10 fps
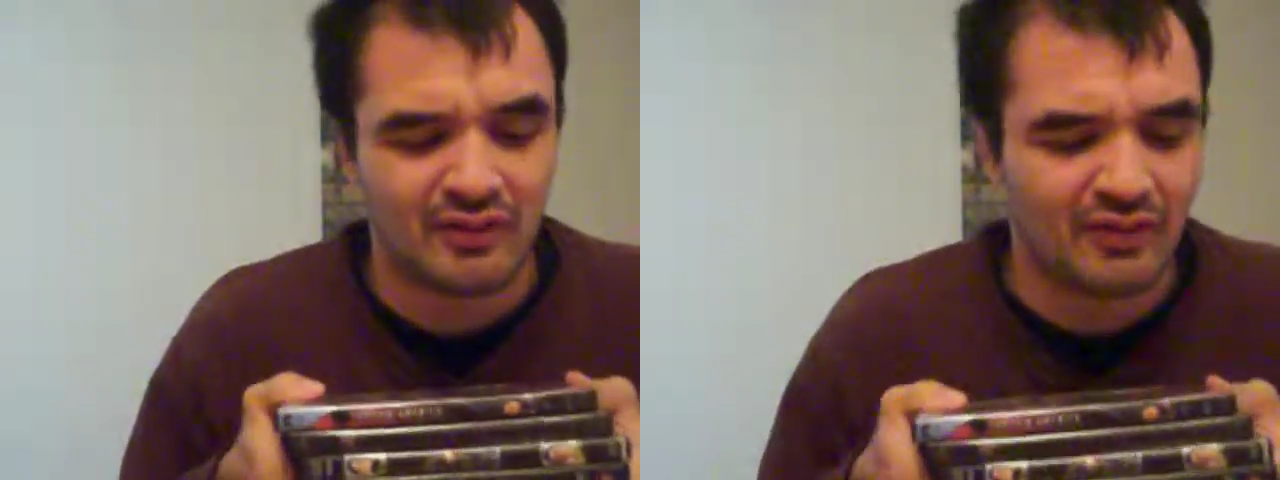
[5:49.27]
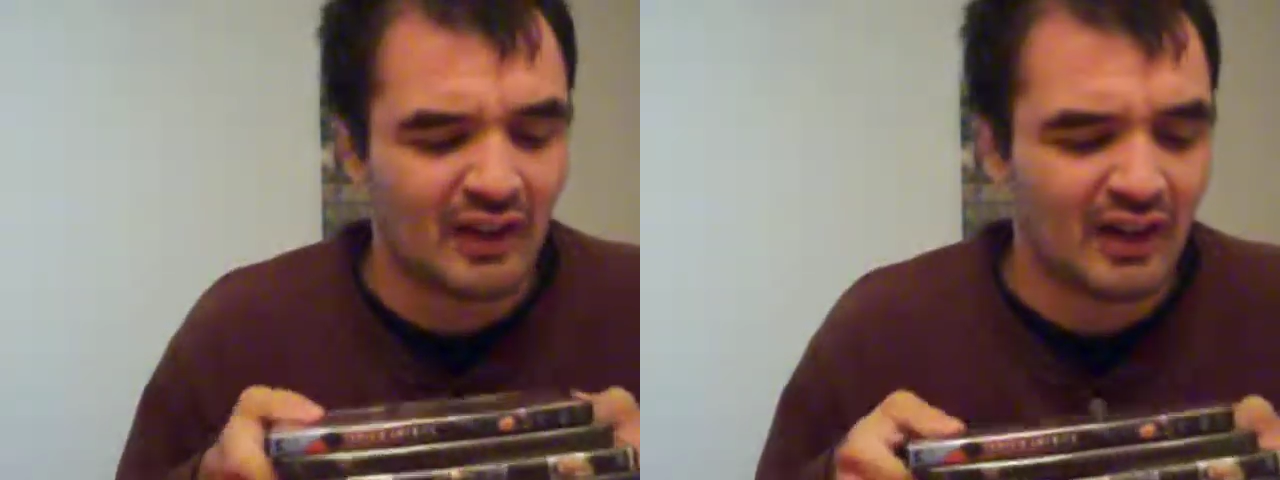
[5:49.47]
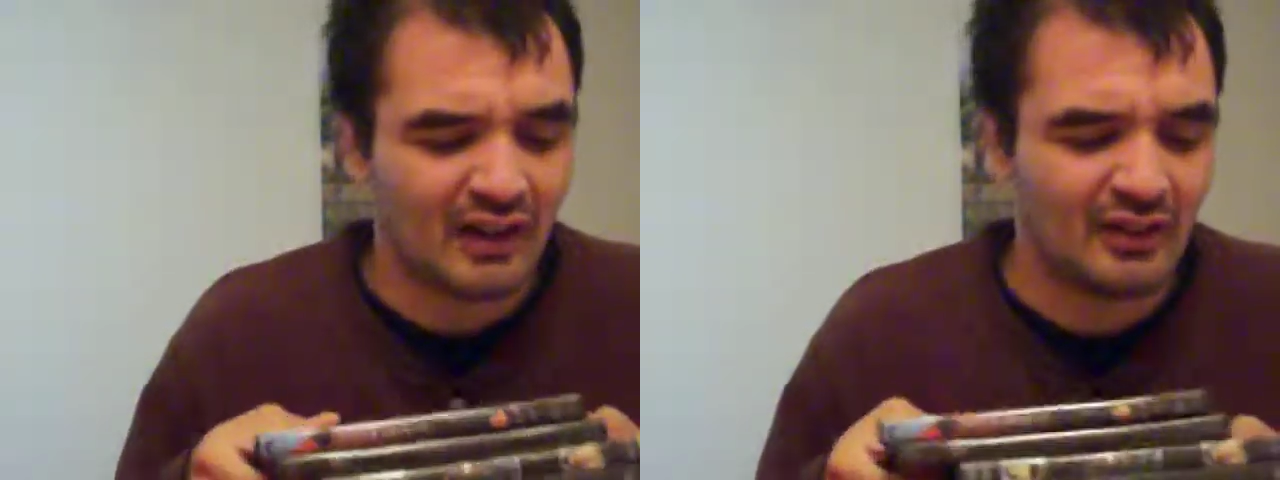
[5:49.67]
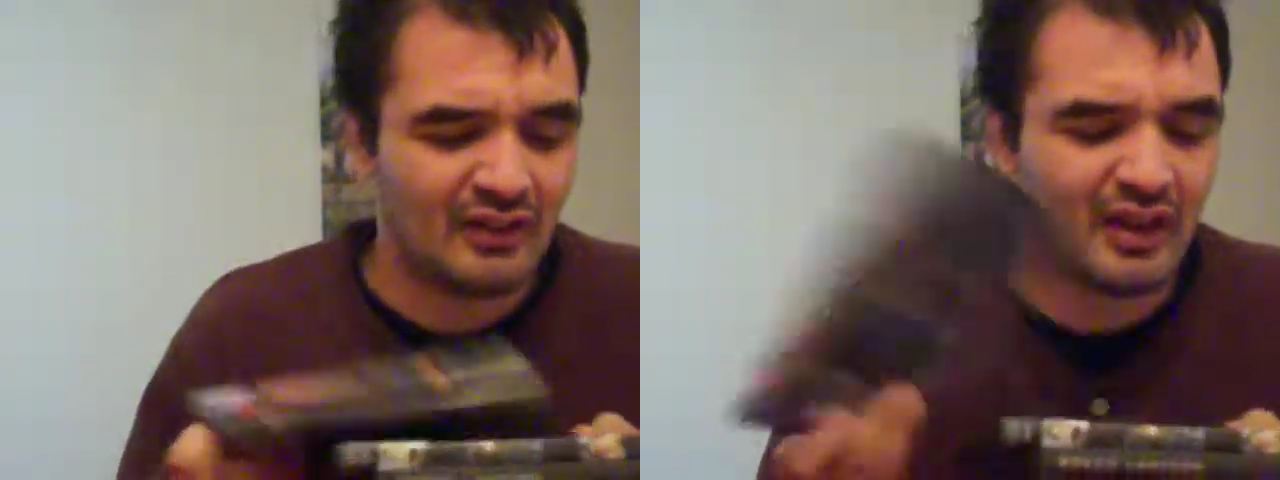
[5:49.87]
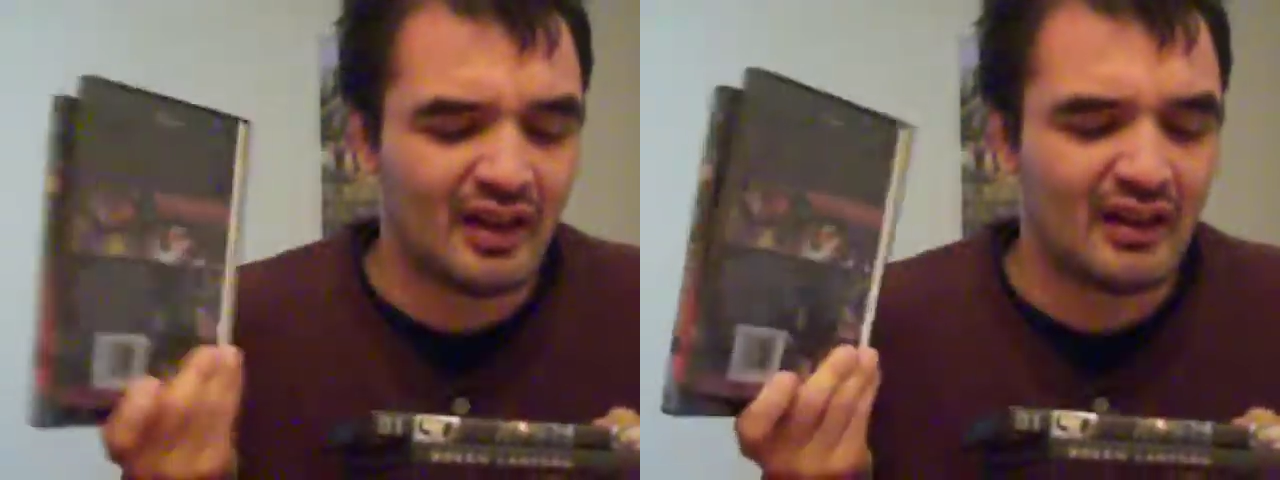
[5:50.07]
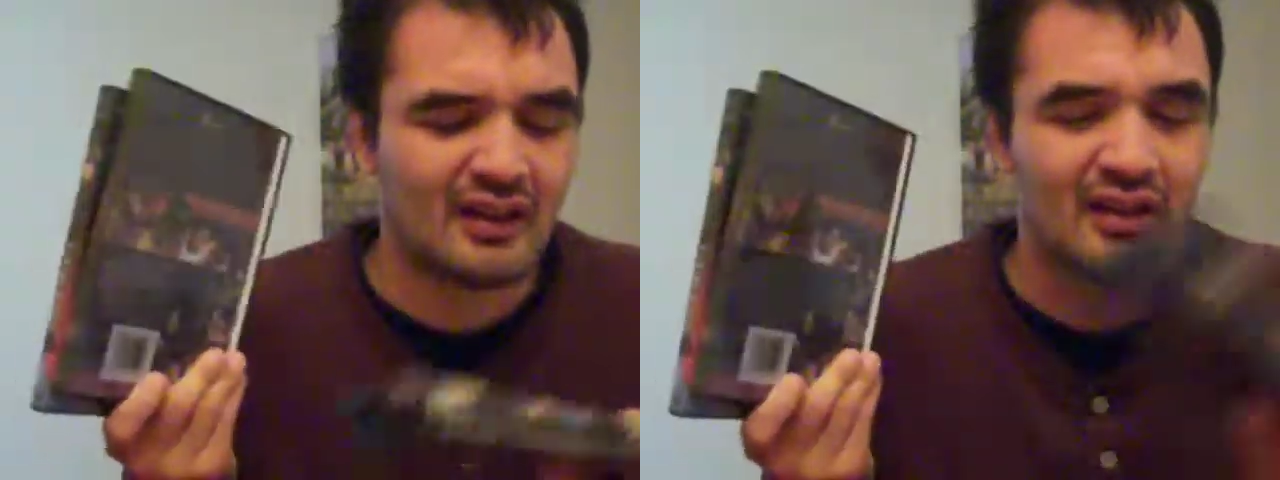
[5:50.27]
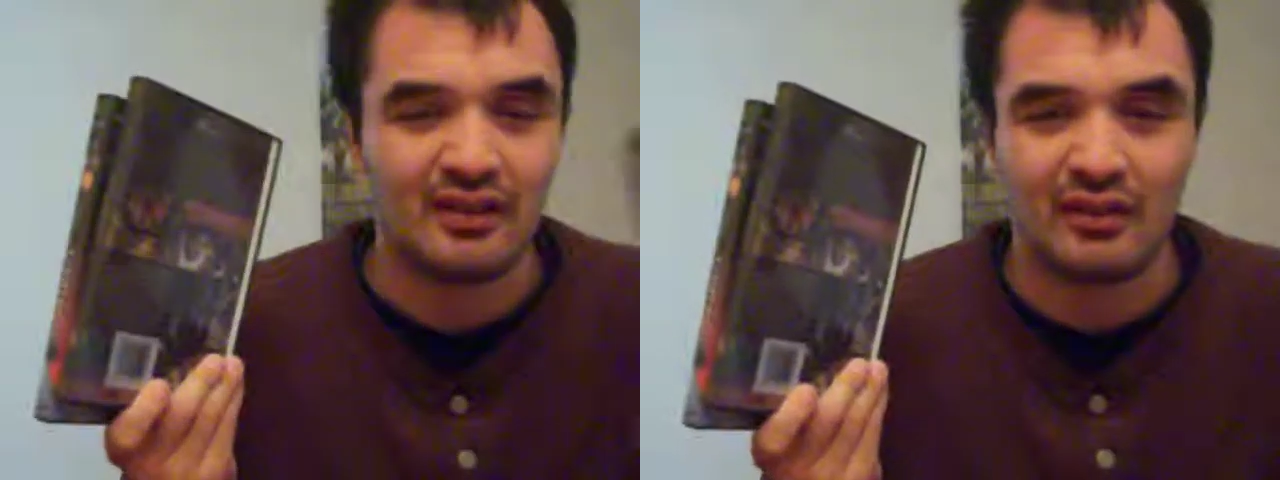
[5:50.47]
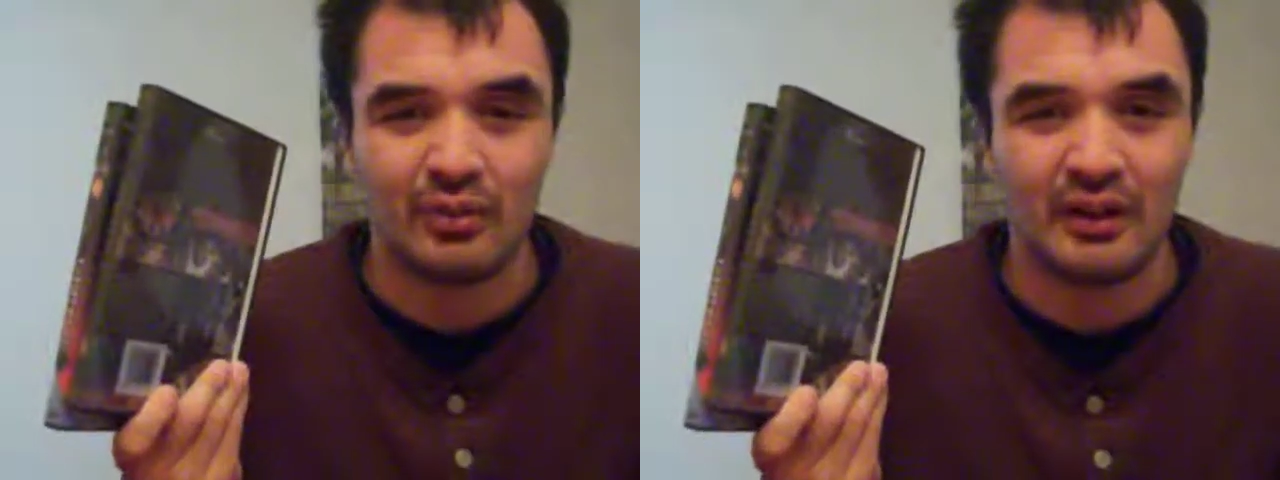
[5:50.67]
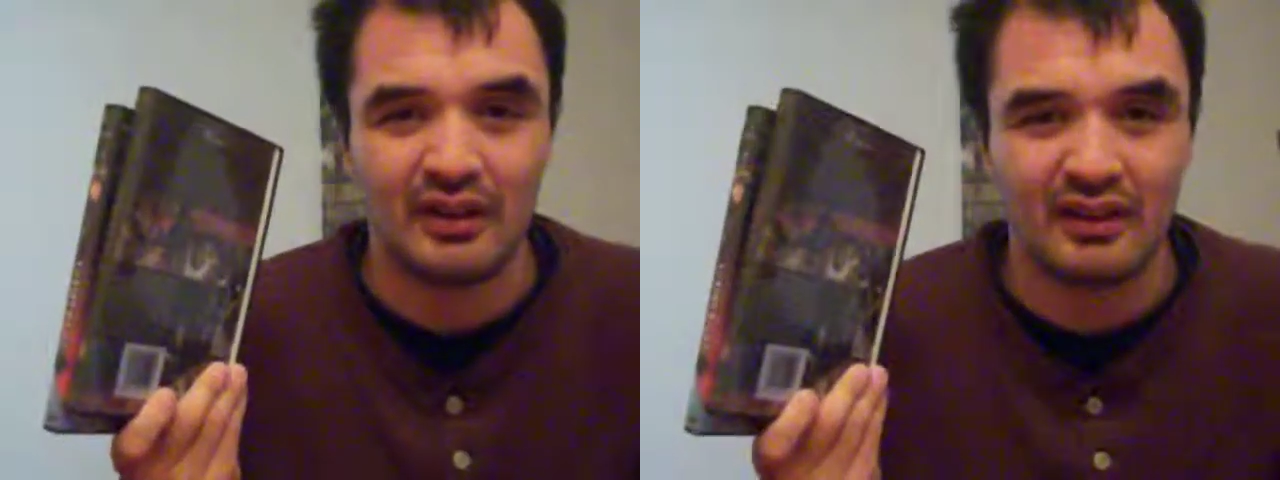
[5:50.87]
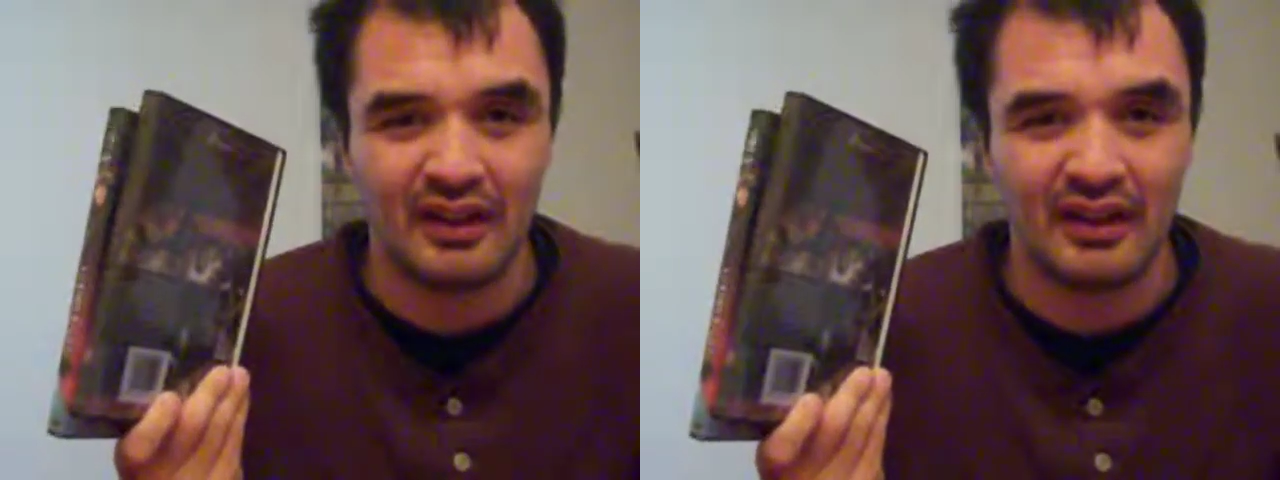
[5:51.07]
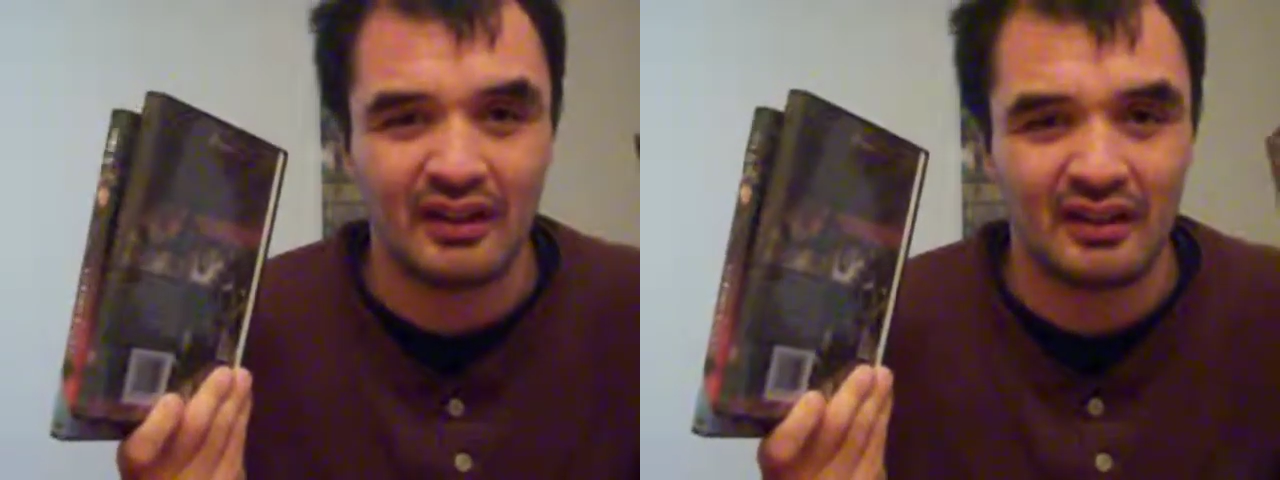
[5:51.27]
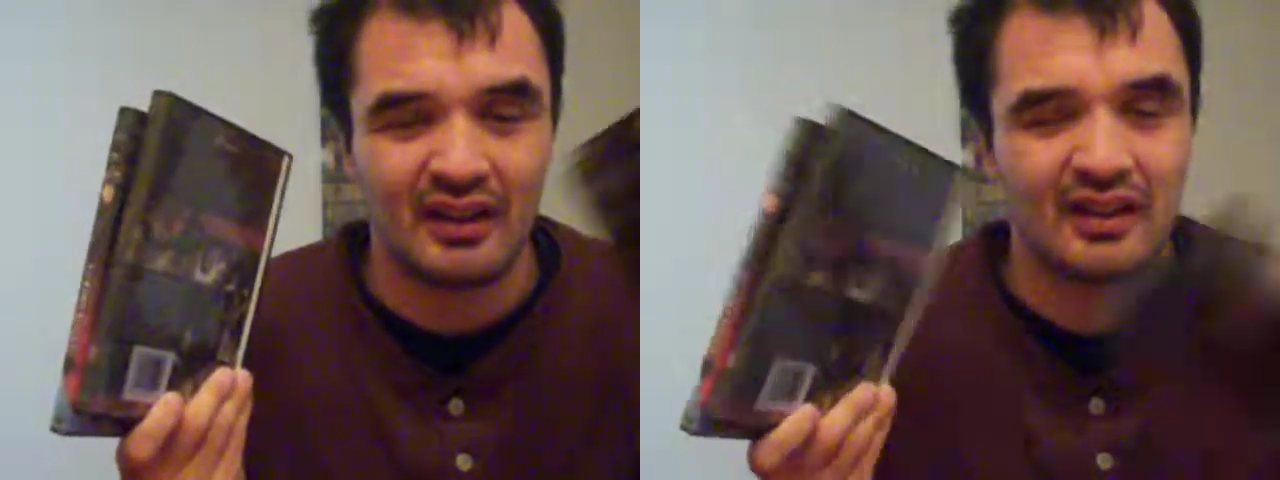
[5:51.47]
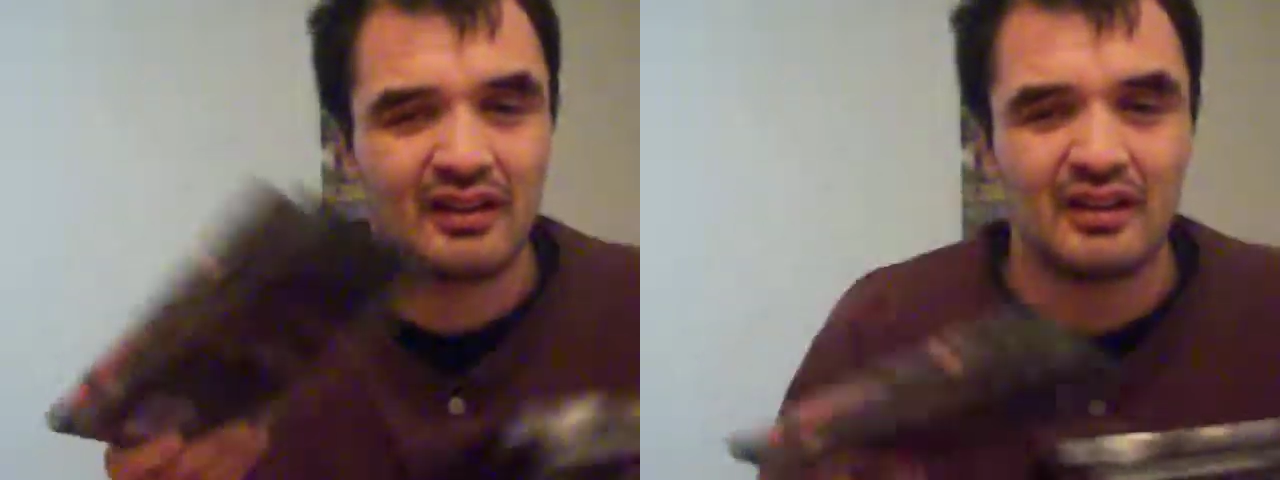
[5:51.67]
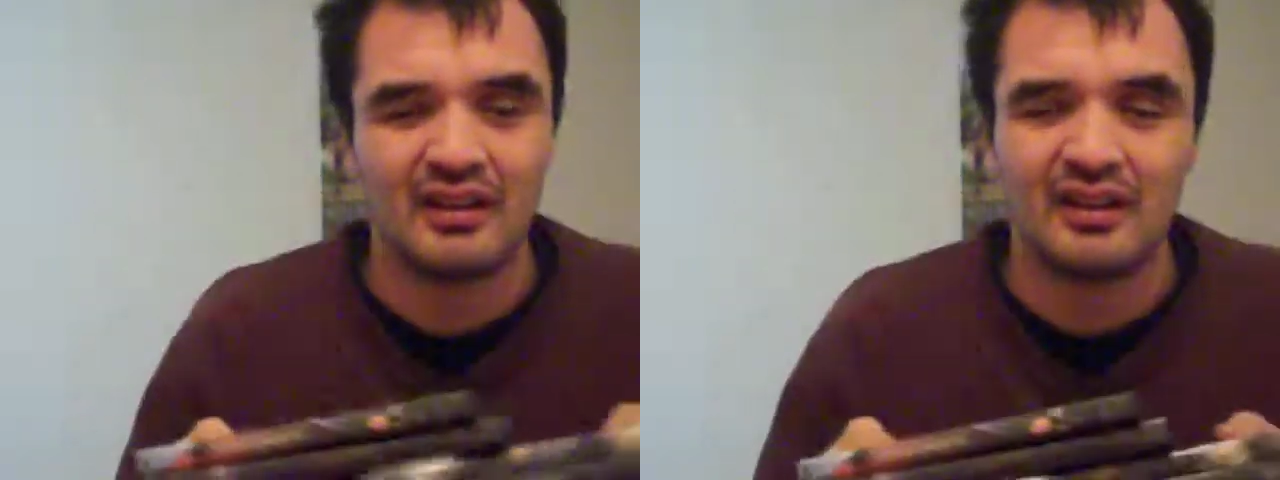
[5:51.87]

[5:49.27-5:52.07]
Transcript: five, 10 10 and 10.